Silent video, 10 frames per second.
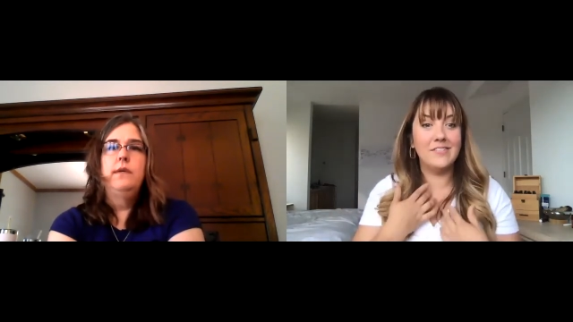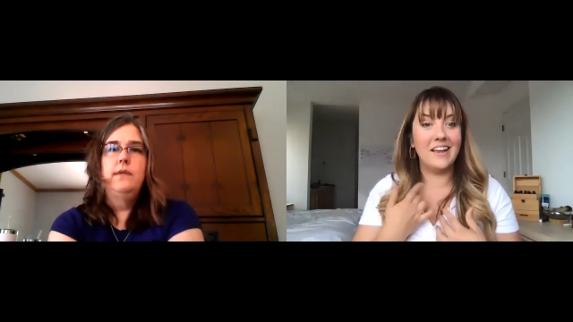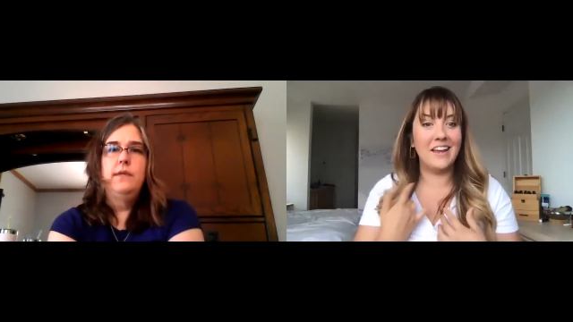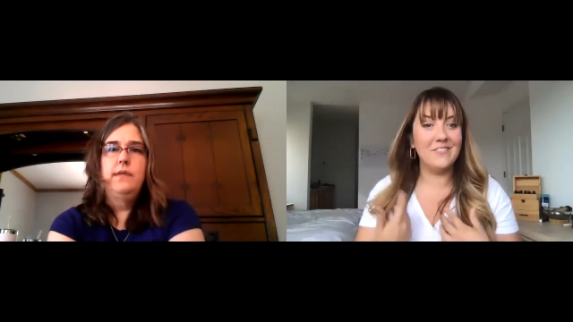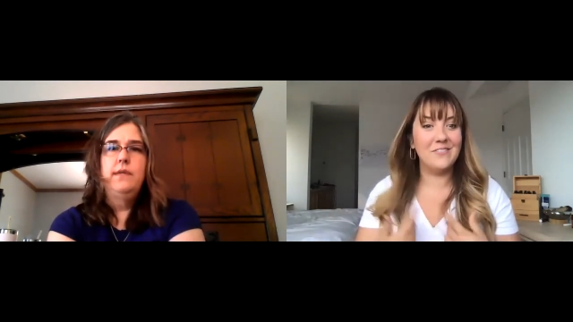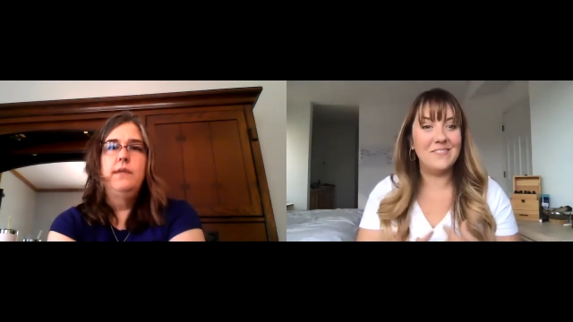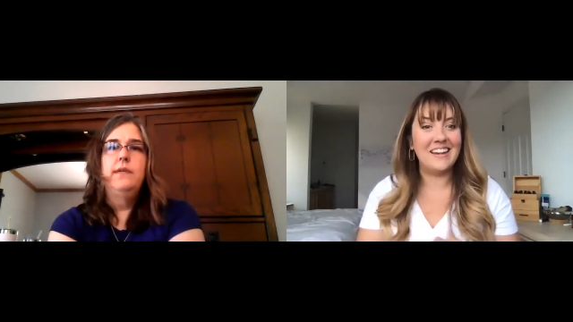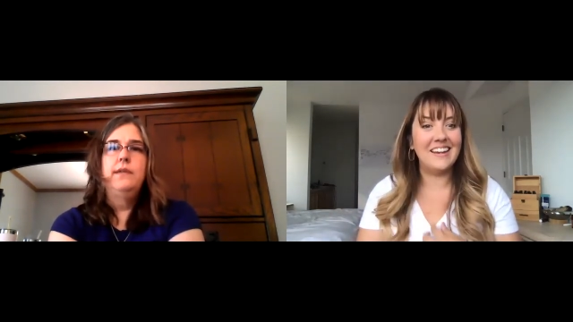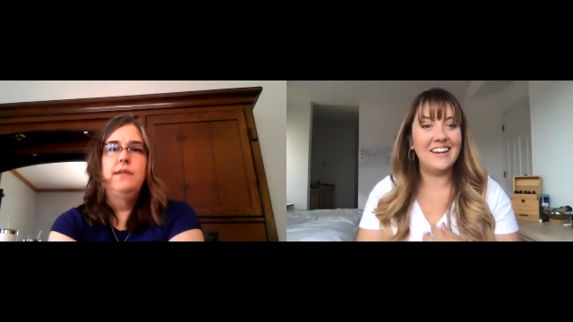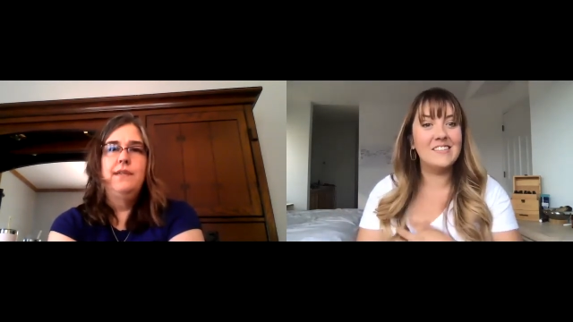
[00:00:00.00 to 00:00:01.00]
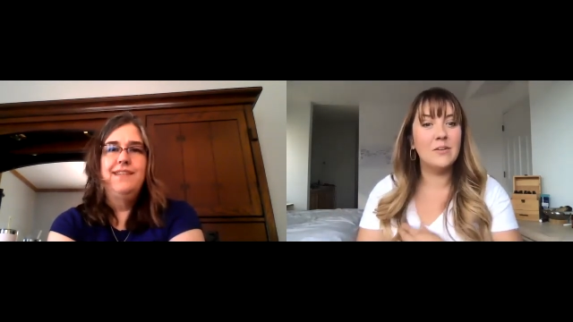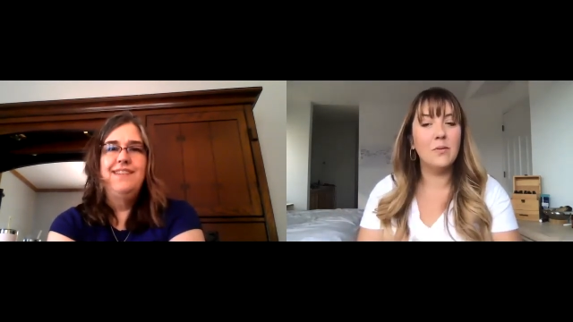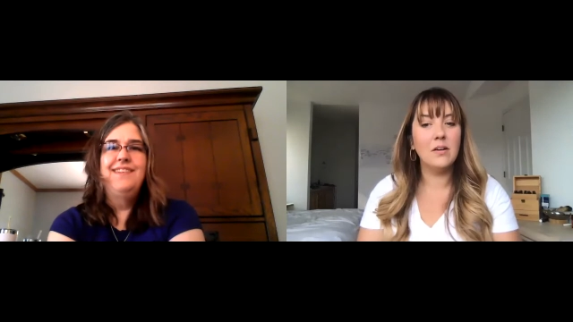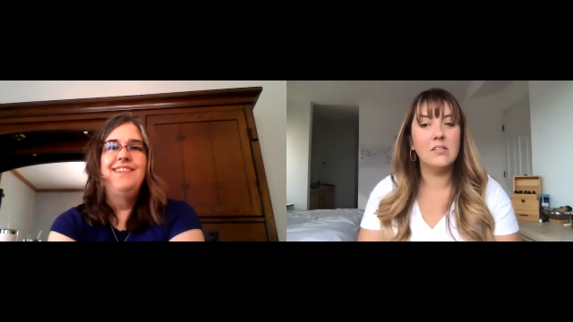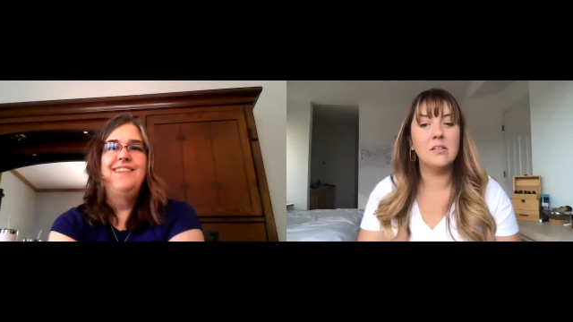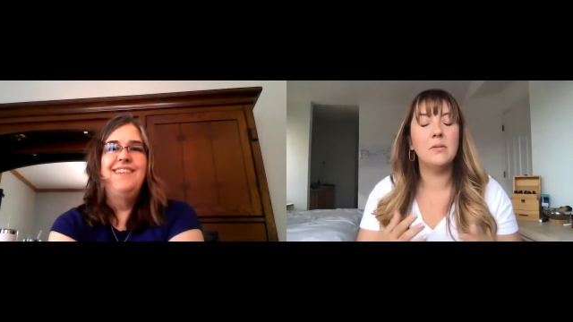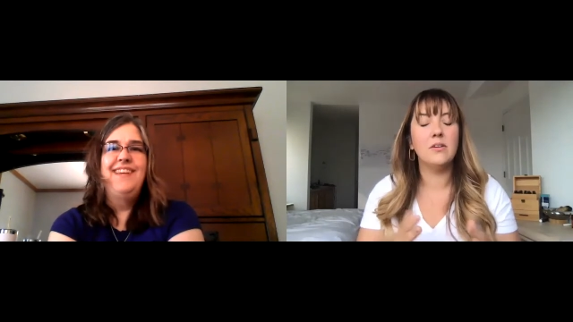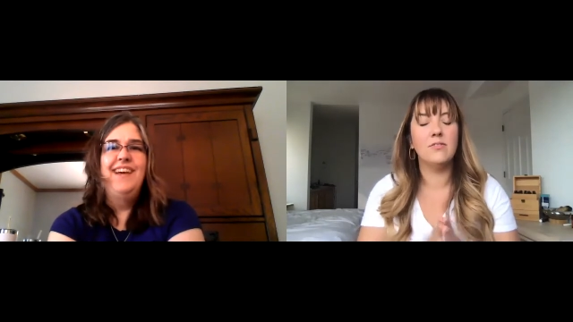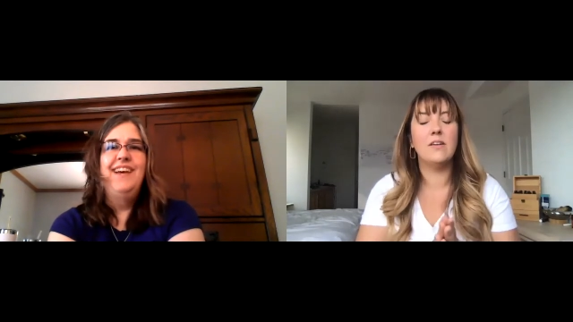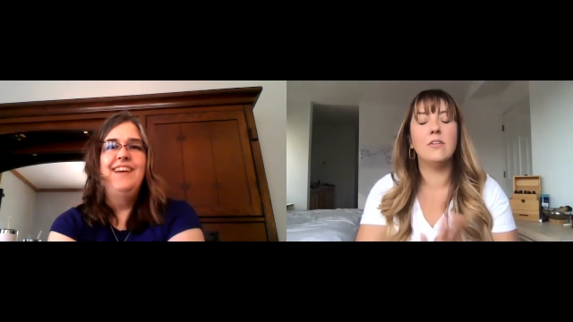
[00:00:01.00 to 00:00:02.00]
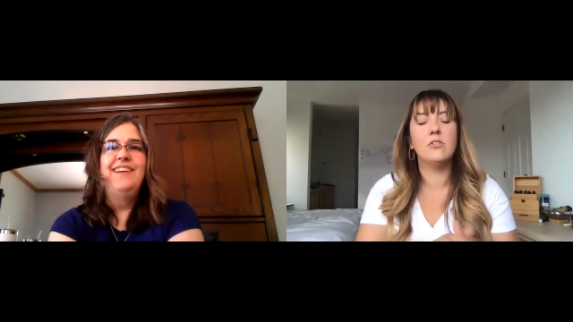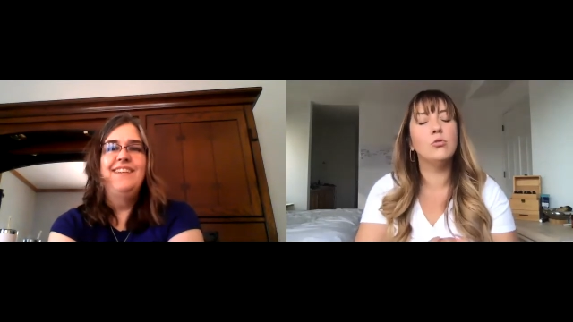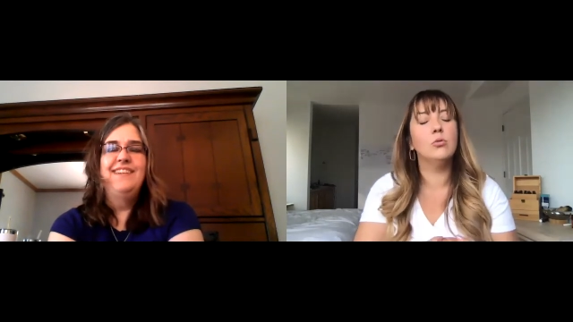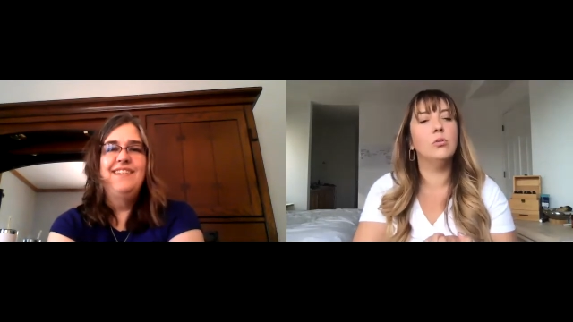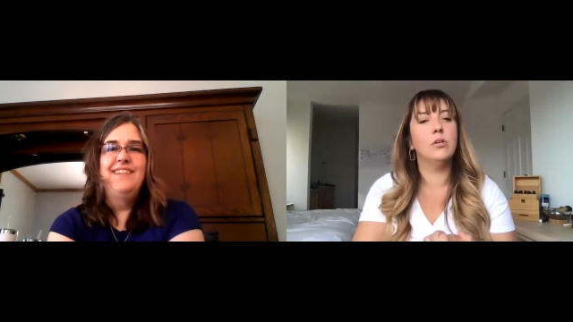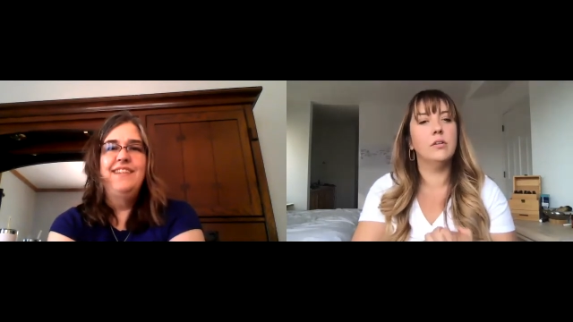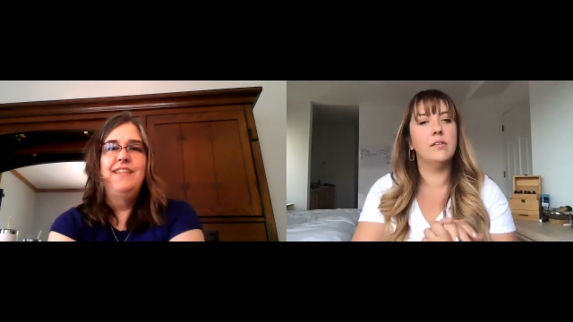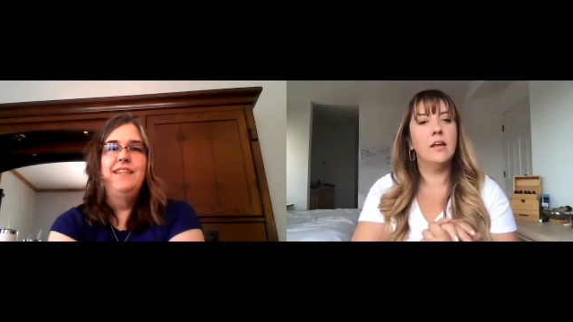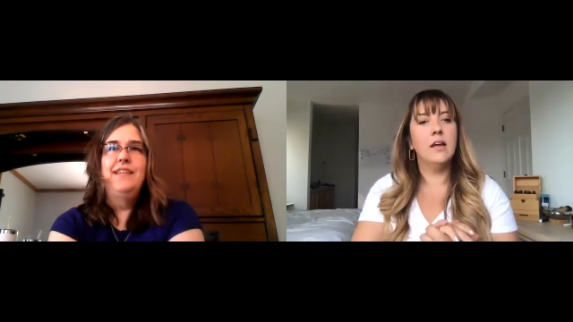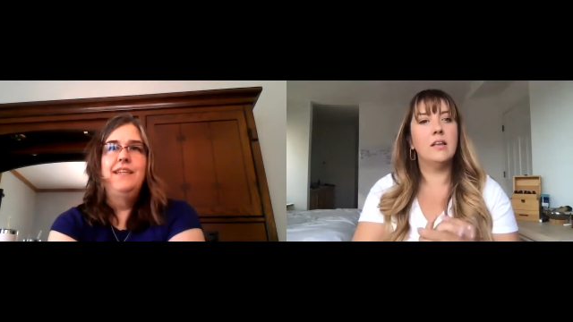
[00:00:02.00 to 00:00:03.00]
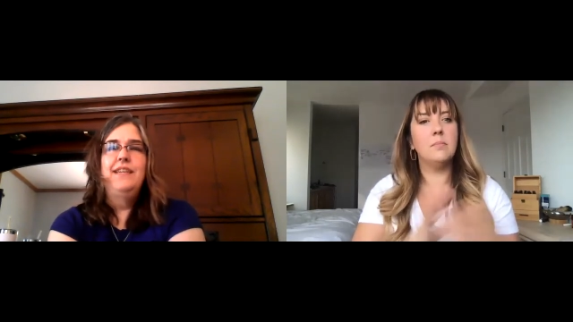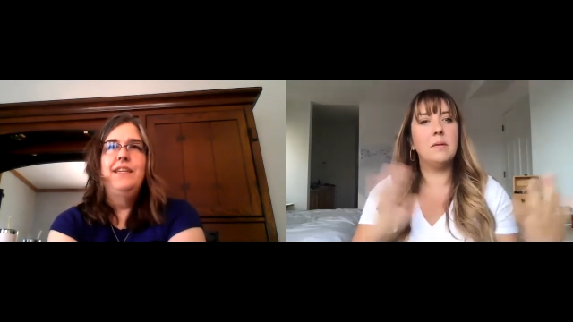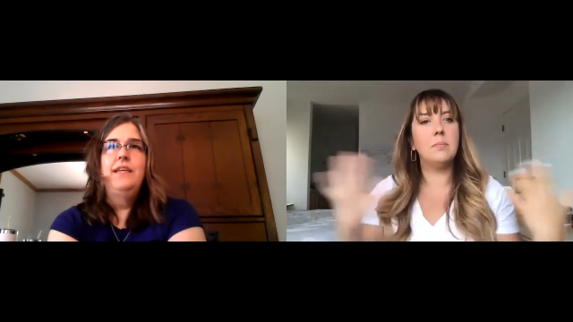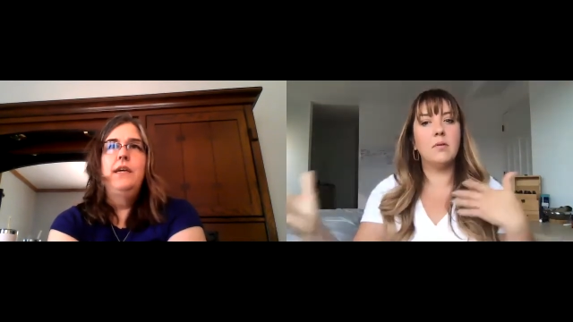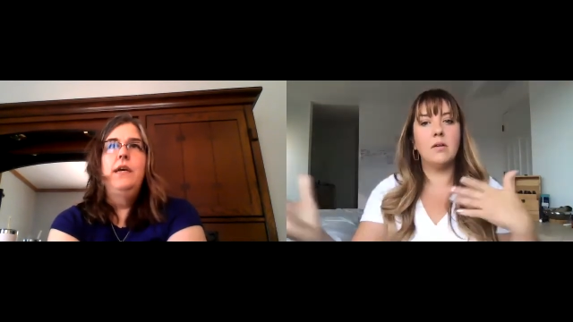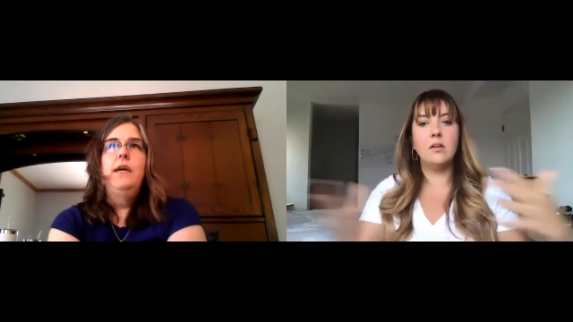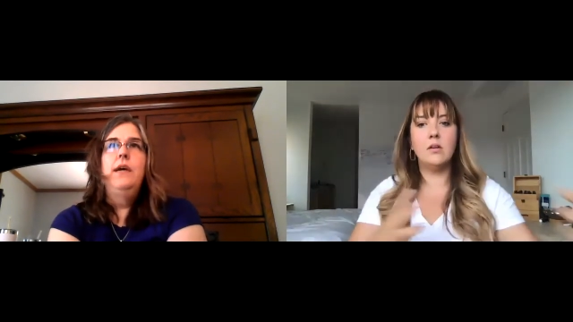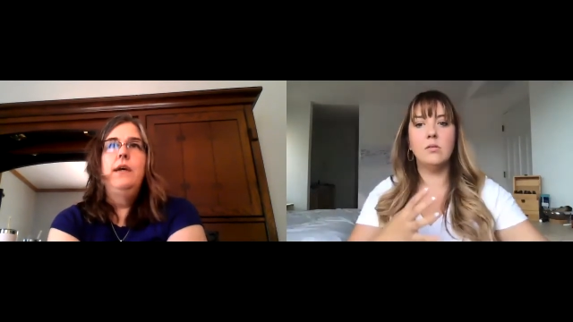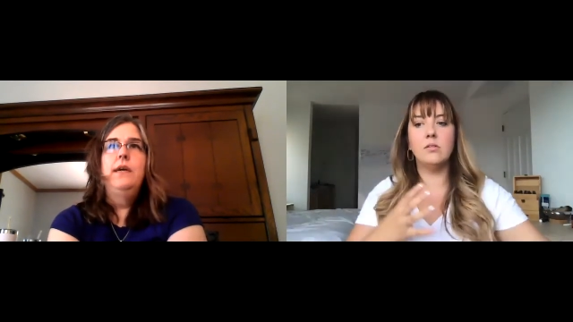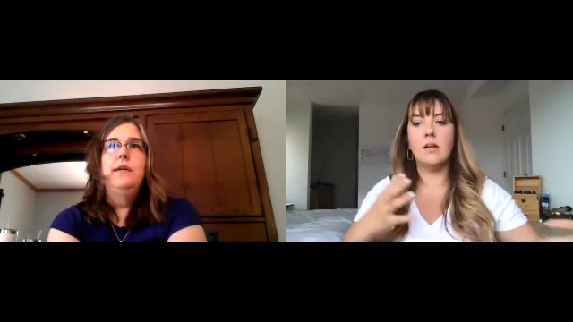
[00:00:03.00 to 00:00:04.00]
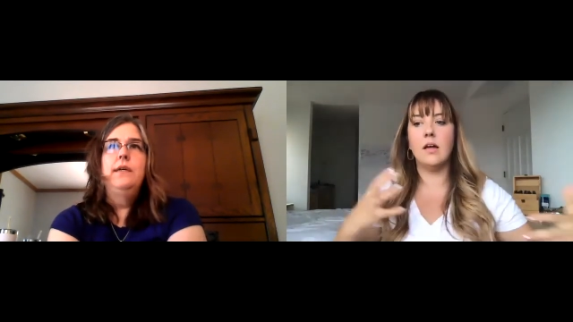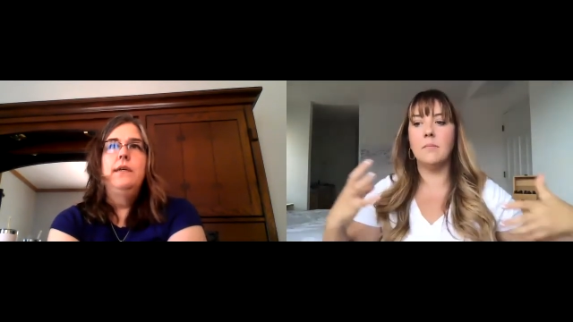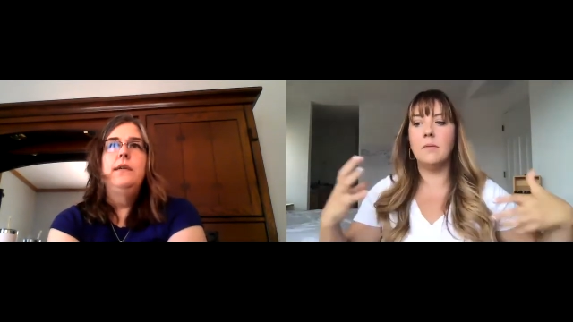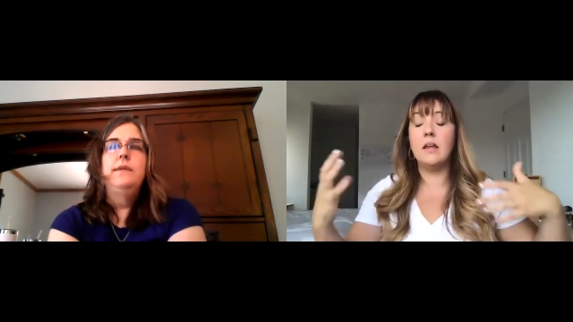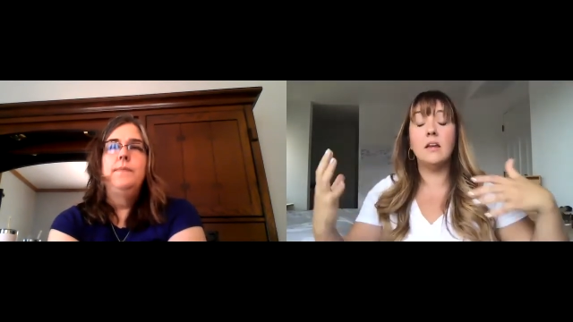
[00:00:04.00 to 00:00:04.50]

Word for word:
Speaker 1: saved me. So, what are some of your yeah. tools that people can use um, in